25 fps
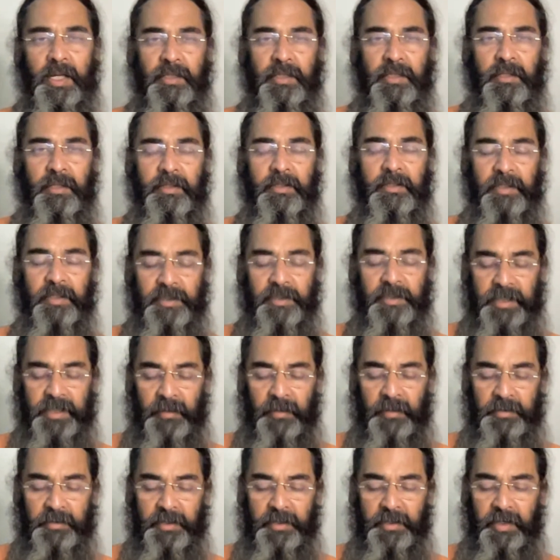the third
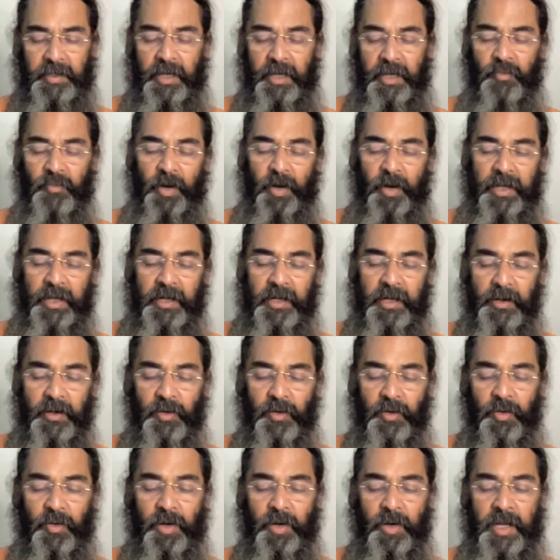chapter a while
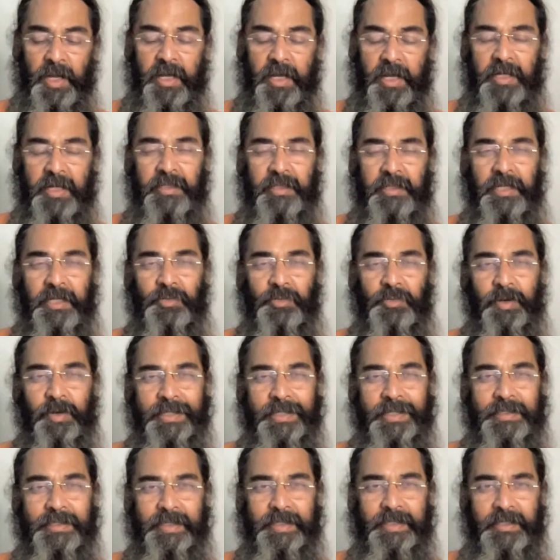ago in the
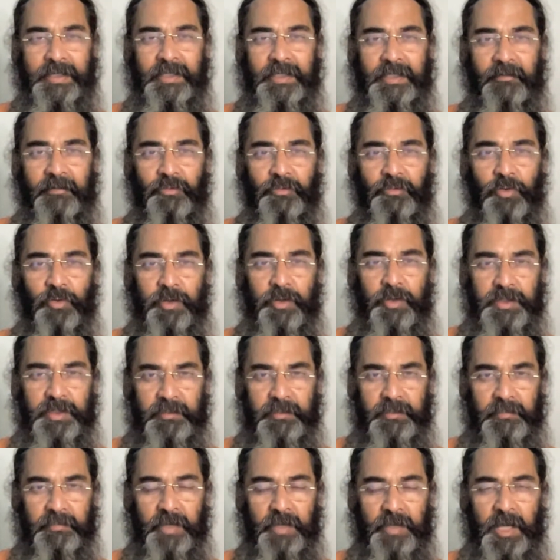26th
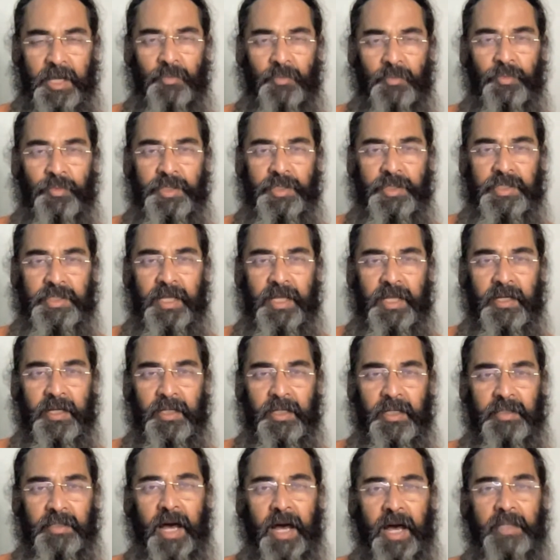aphorism? We saying
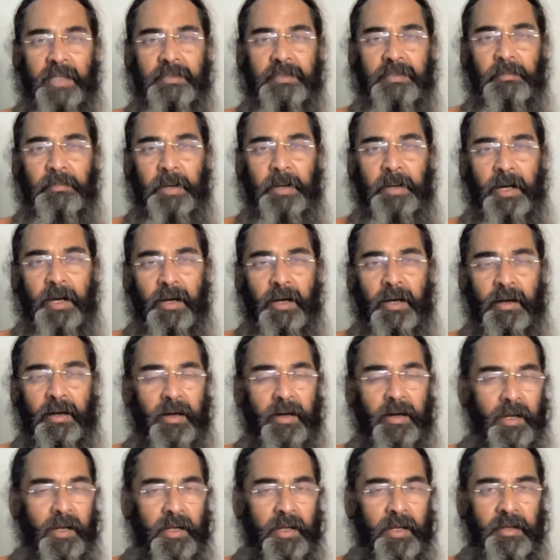katha japaha,
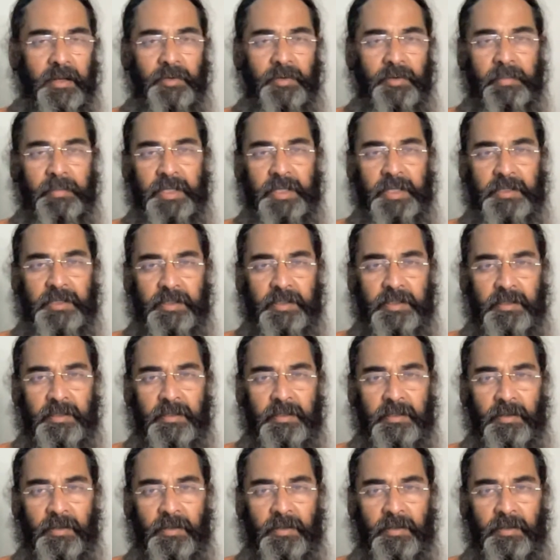earlier we mentioned.